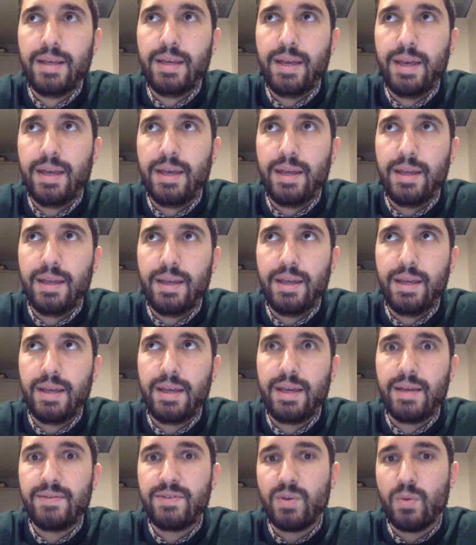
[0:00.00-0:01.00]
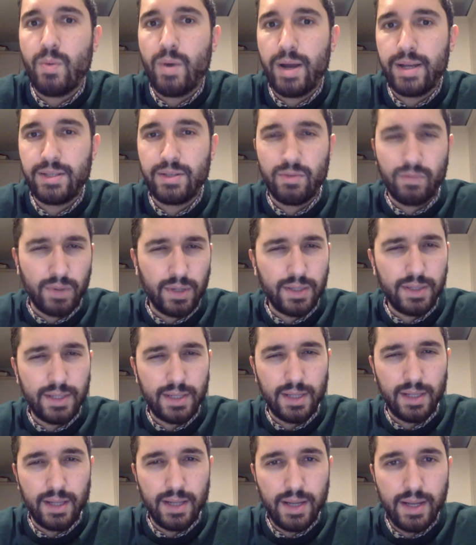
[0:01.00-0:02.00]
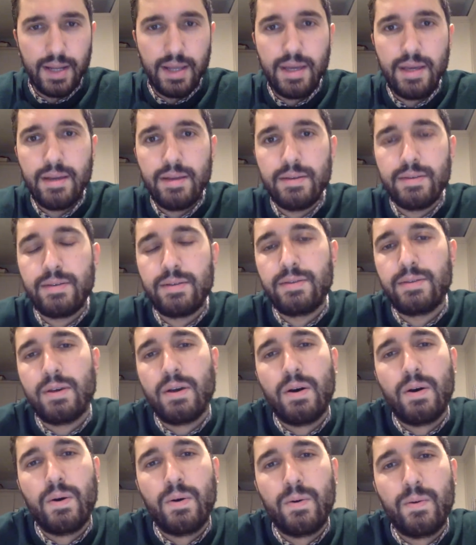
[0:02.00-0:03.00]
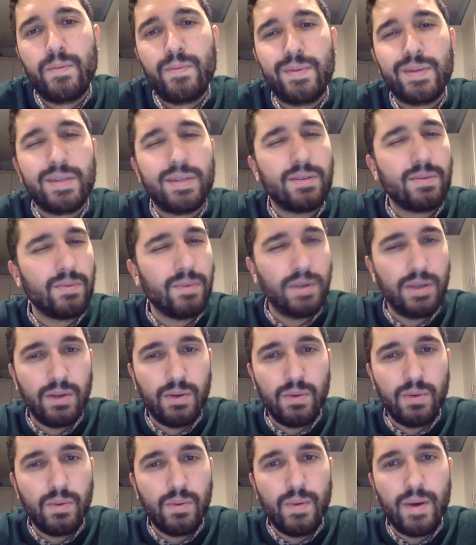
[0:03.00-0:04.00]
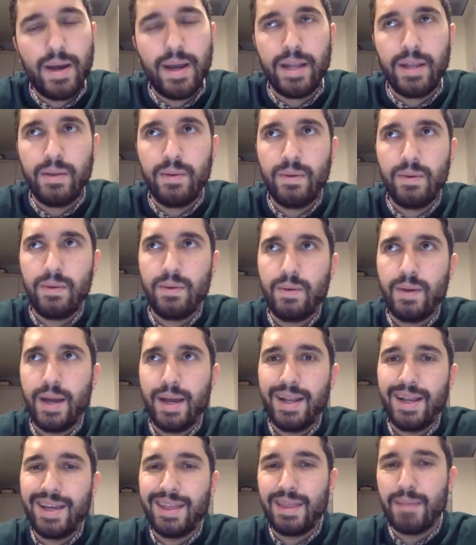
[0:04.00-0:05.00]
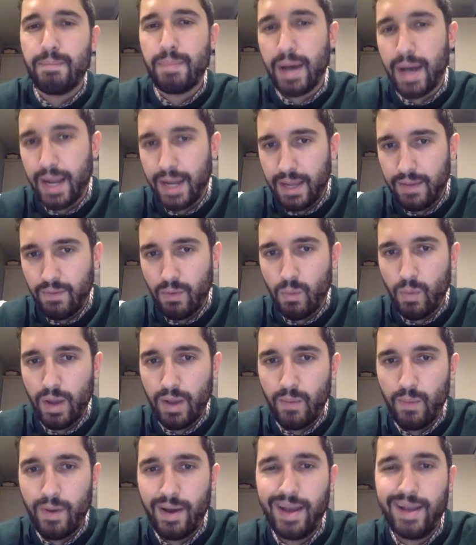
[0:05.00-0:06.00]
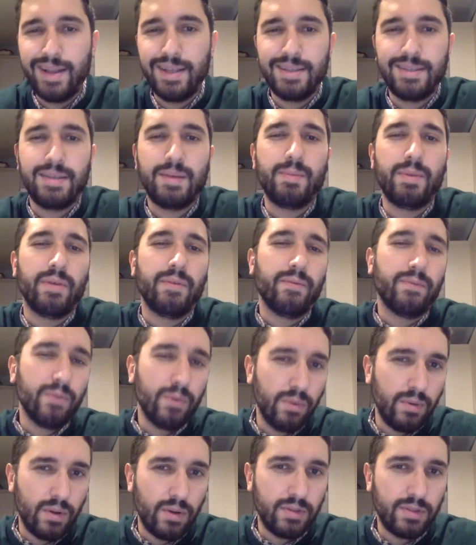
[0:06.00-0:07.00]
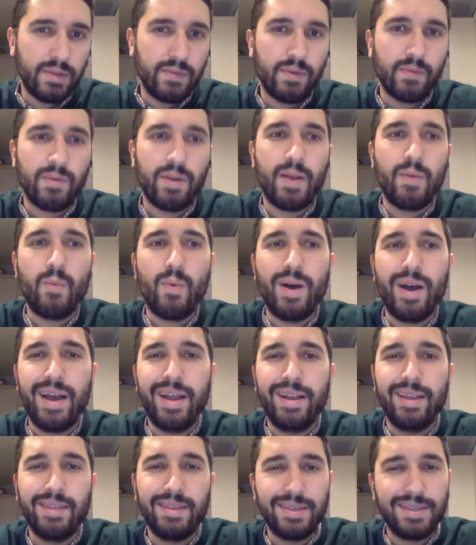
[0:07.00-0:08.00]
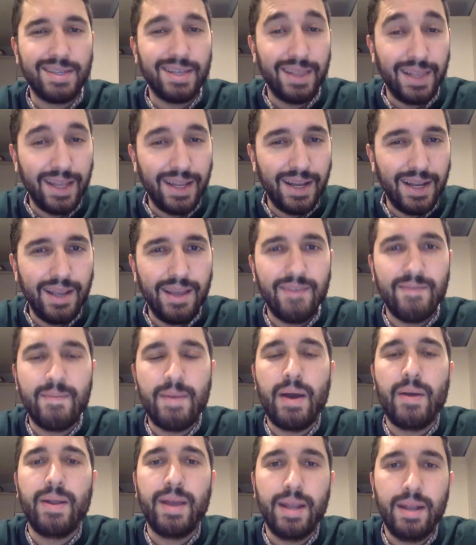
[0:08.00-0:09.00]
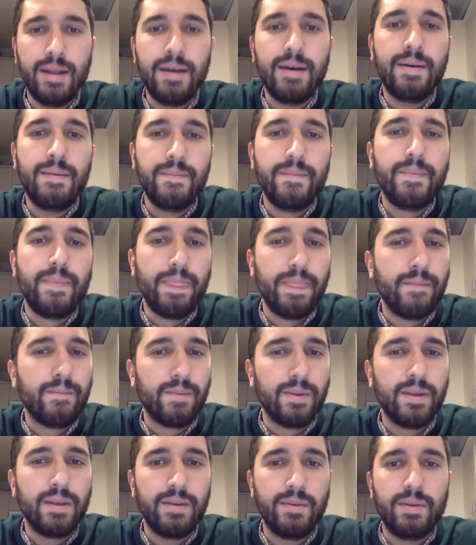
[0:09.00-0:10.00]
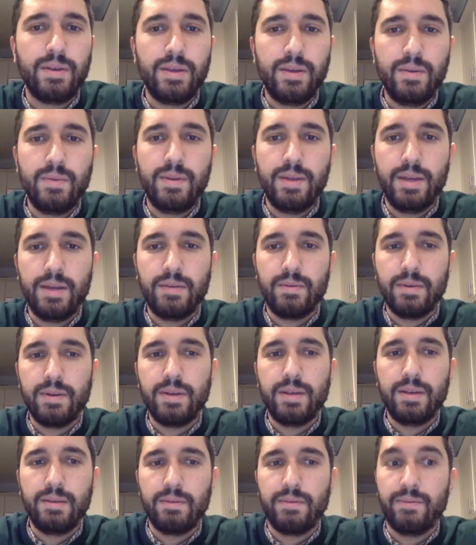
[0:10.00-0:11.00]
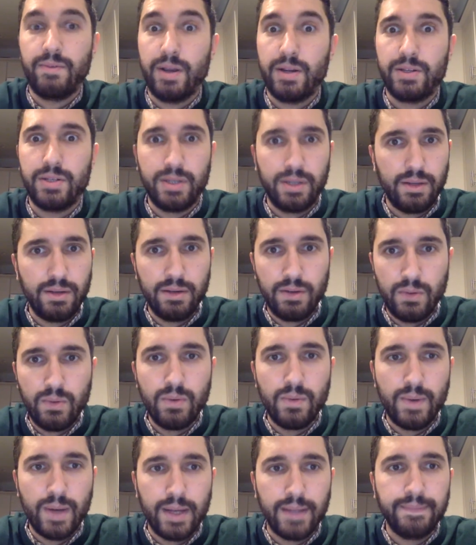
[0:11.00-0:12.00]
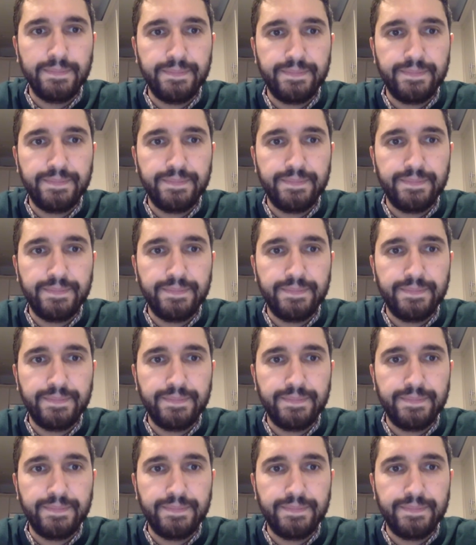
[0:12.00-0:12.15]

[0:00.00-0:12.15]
It gives the wines a real salinity. So this is a really cool wine. You kind of get the body of a white wine and some of the fruit notes of a red wine and the salinity of Mount Etna. Really, really unique, really refreshing, cool wine.